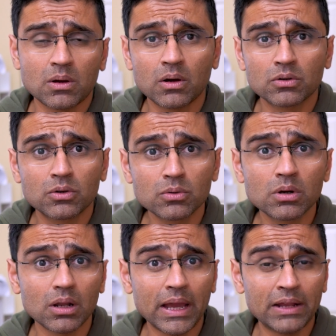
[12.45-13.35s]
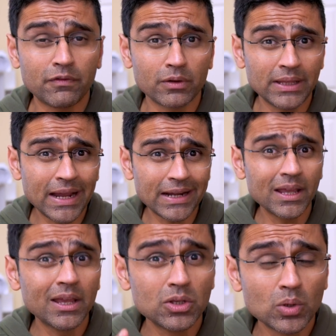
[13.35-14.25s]
on google and for
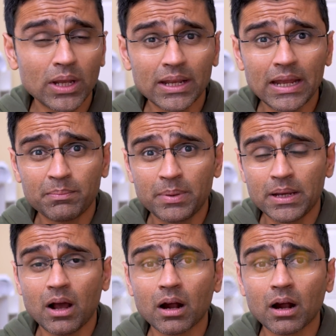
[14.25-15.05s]
that you can get paid